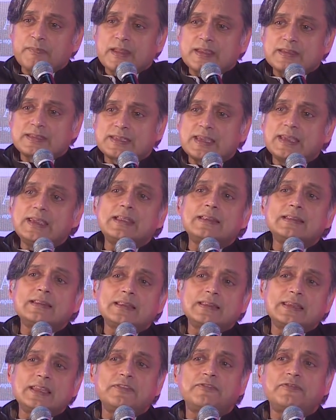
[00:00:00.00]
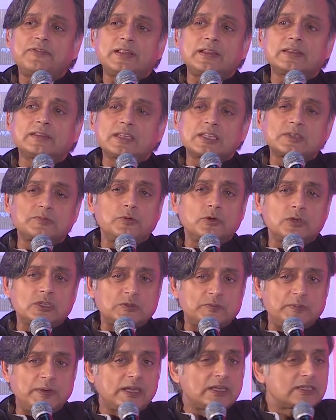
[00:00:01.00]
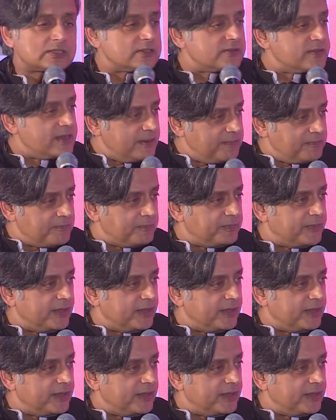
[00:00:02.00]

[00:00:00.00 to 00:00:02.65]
saying that they felt this book speaks to them,